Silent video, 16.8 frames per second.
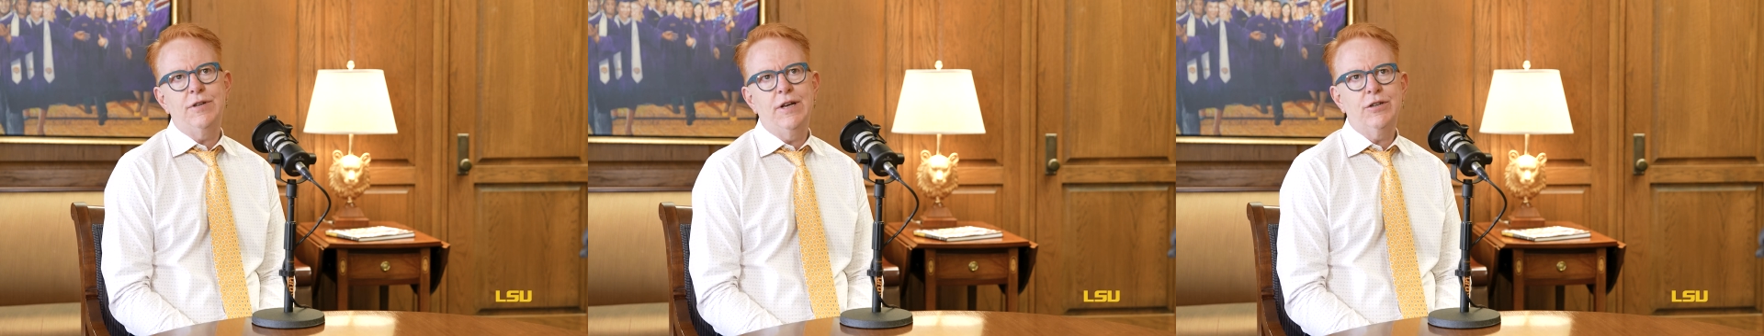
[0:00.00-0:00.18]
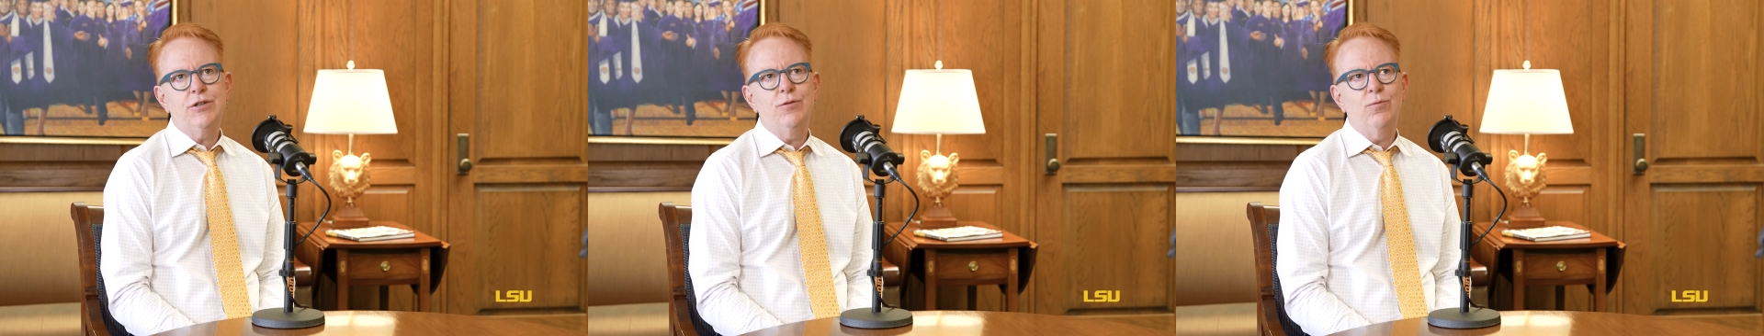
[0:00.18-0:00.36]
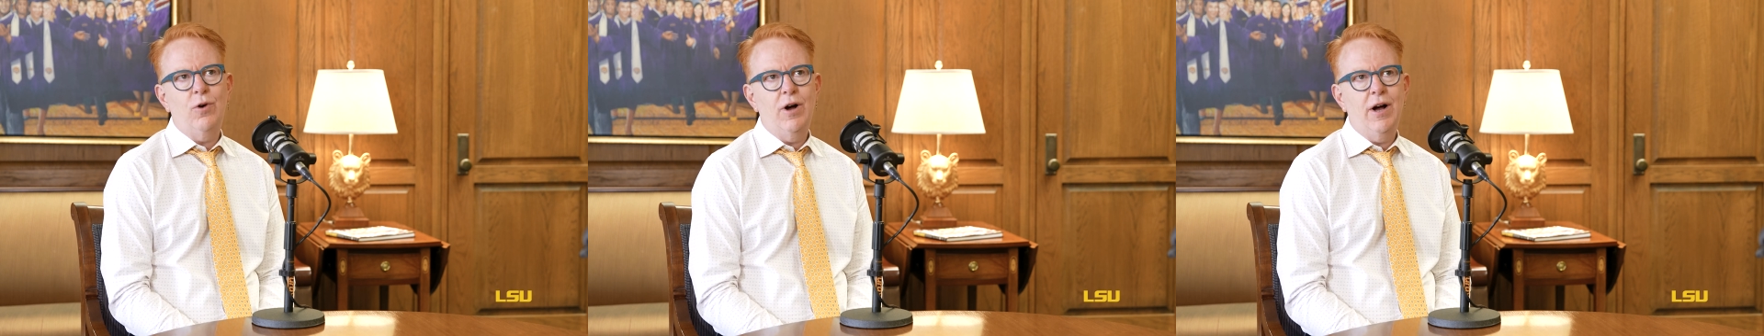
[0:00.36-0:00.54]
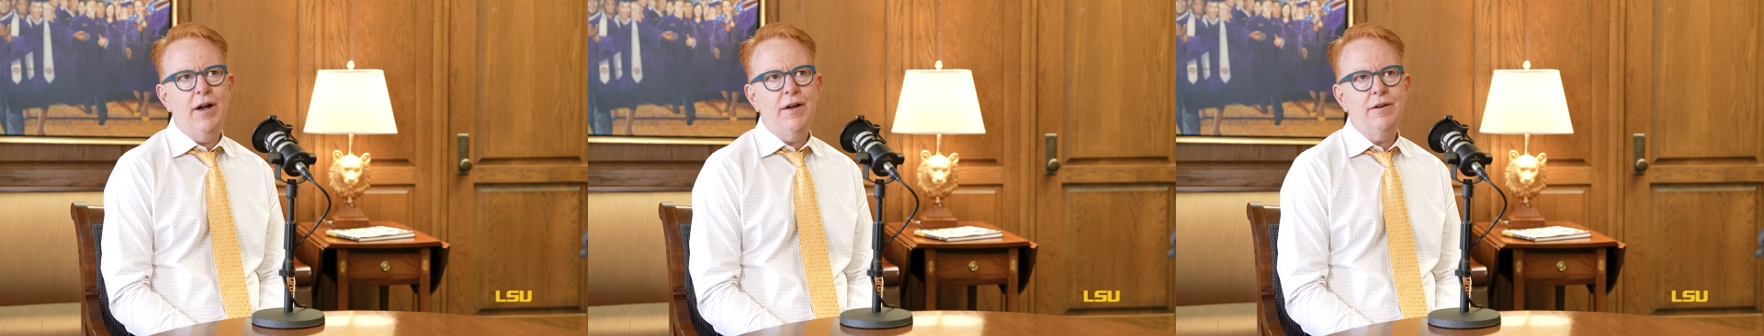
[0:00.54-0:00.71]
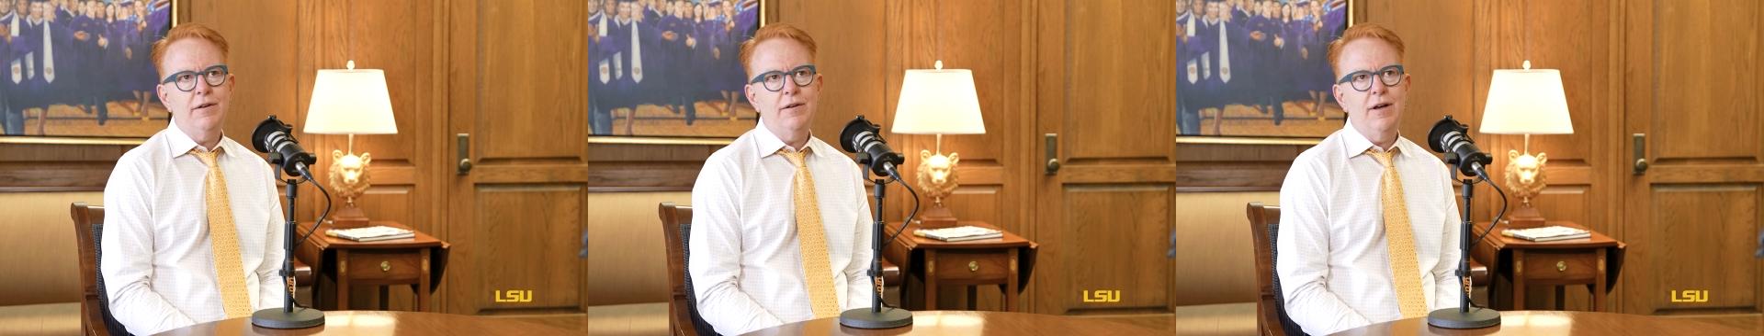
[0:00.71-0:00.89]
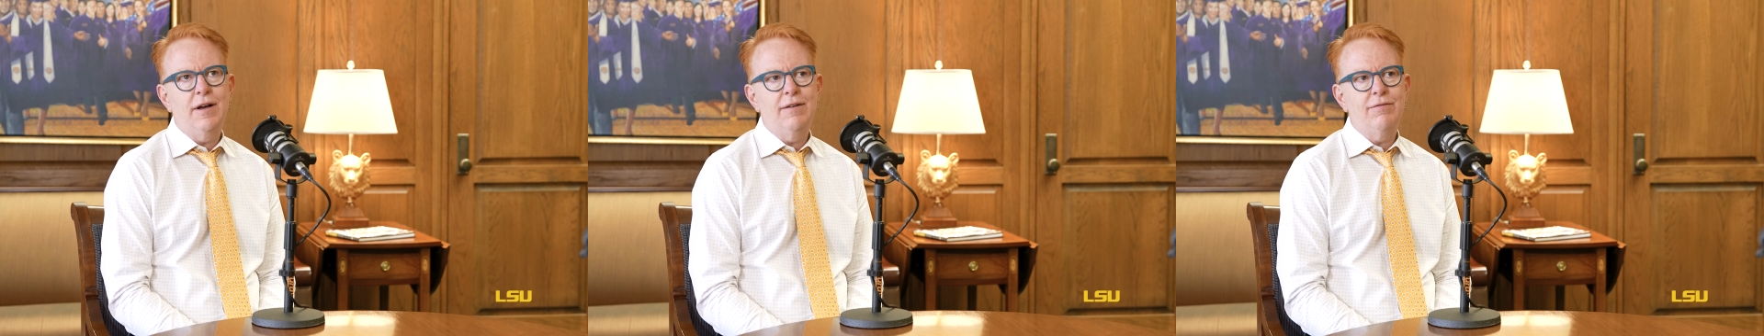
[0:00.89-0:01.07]

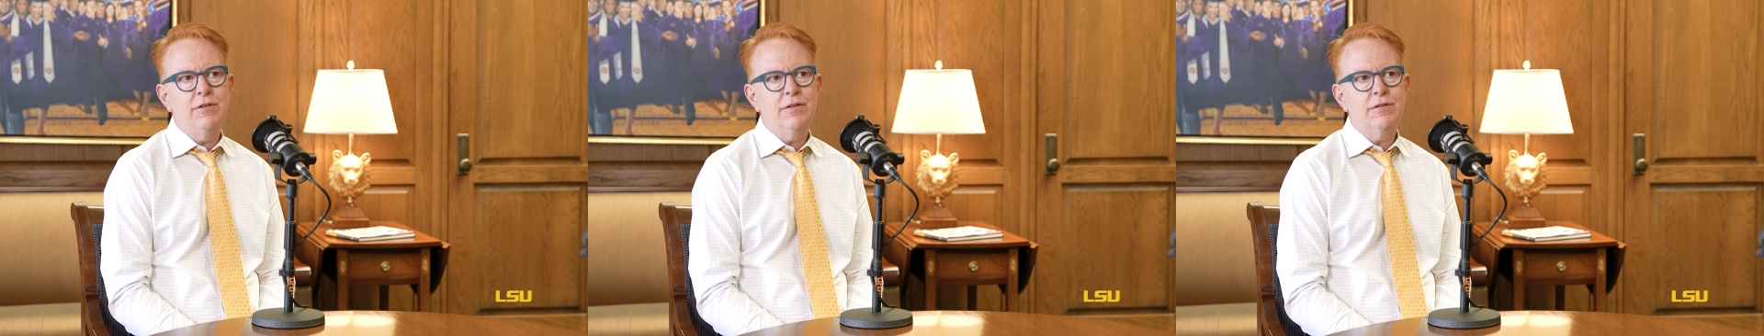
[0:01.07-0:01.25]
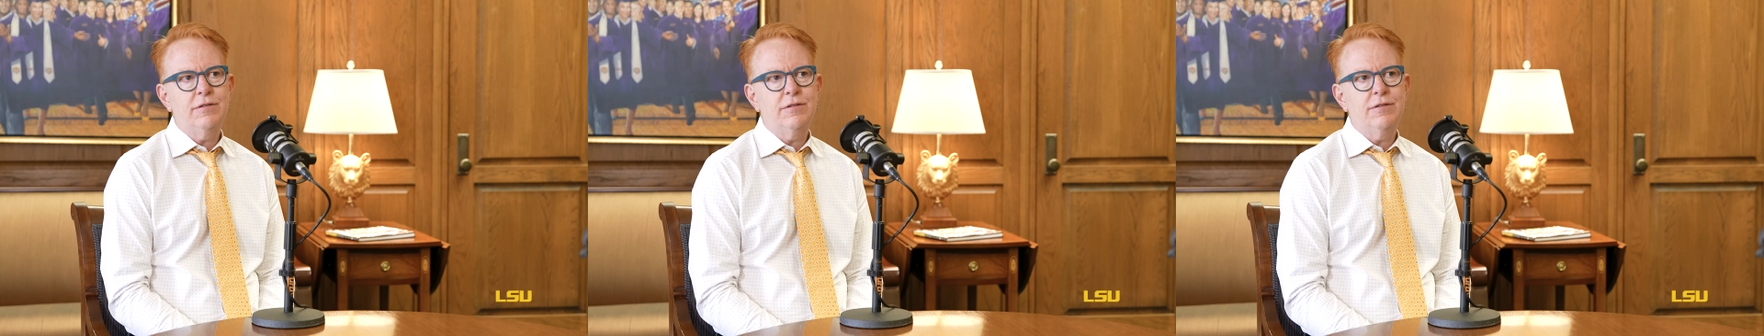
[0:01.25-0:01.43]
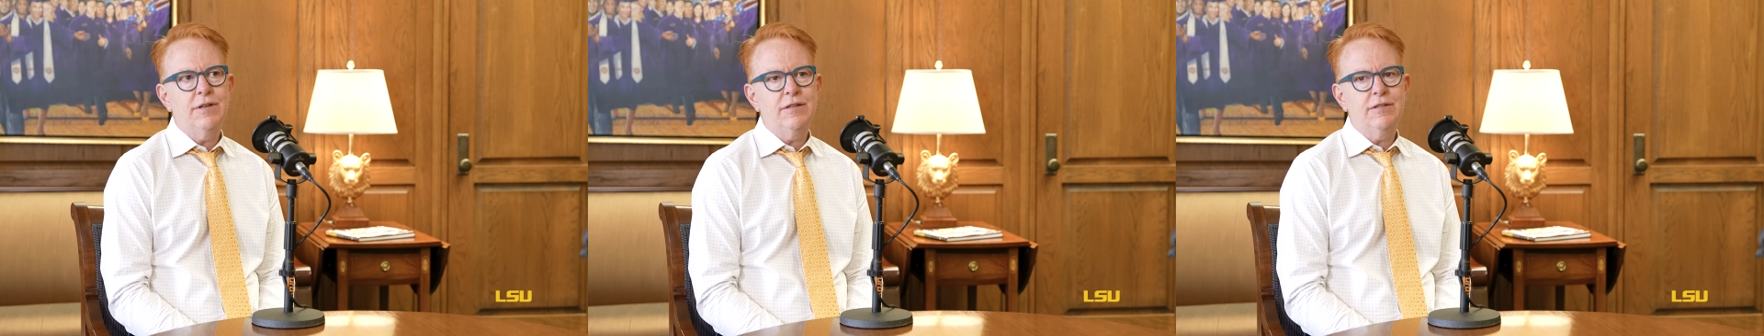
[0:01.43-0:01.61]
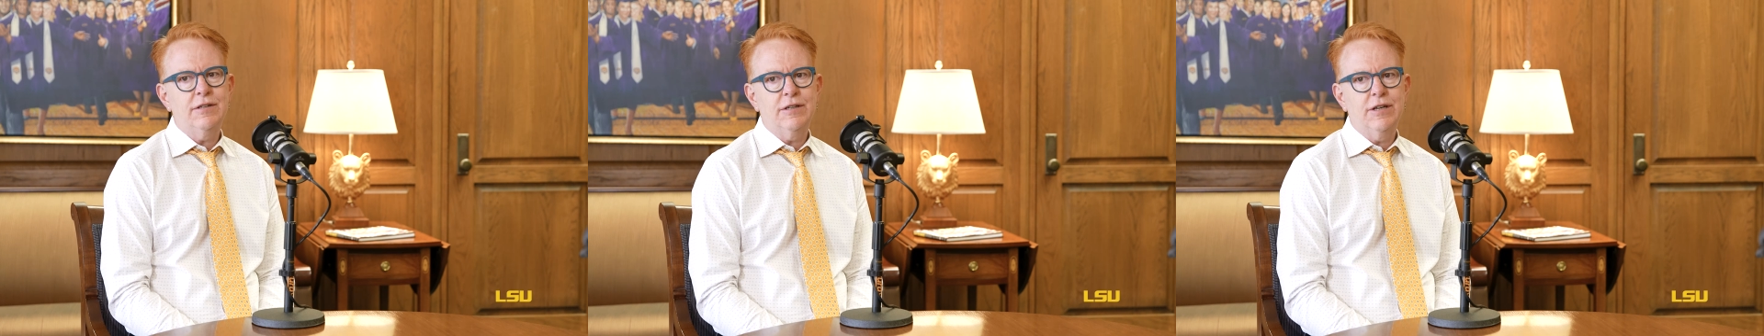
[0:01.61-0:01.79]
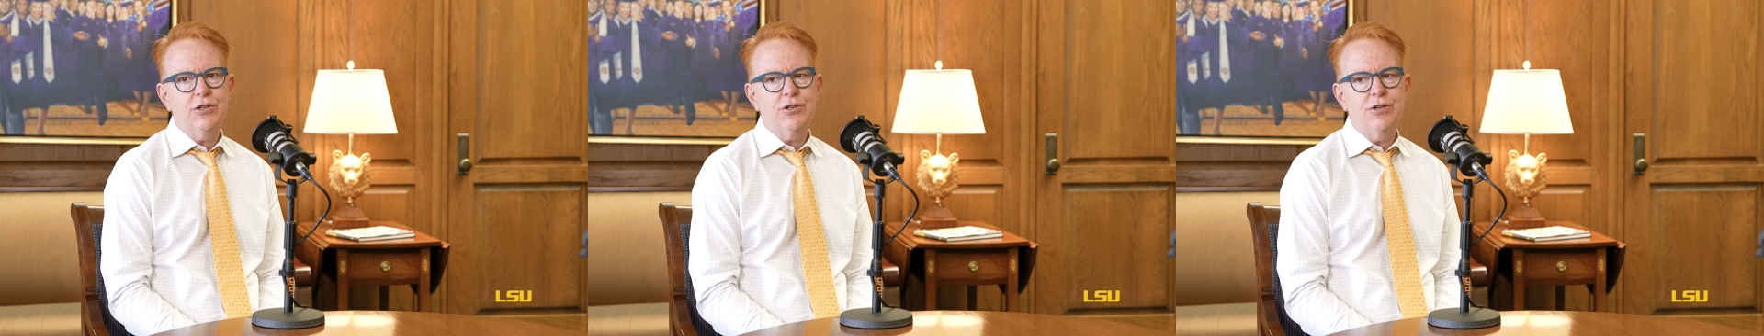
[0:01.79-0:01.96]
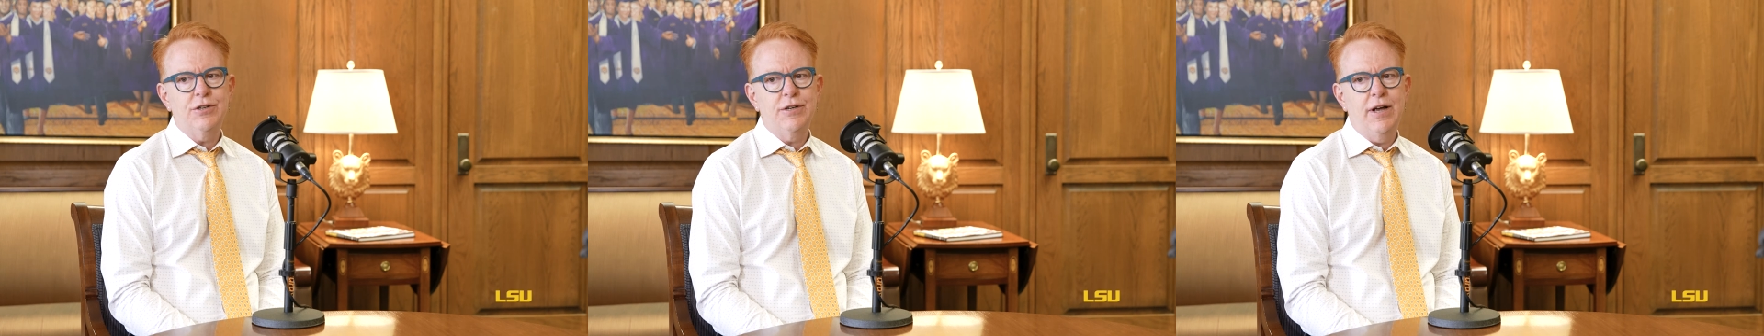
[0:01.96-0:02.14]
nationwide have this
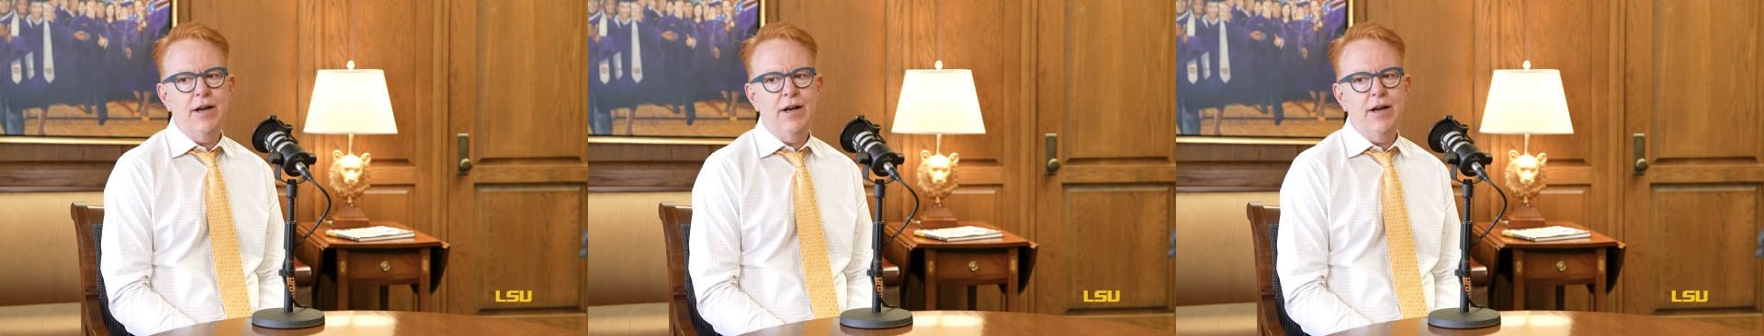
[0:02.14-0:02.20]
designation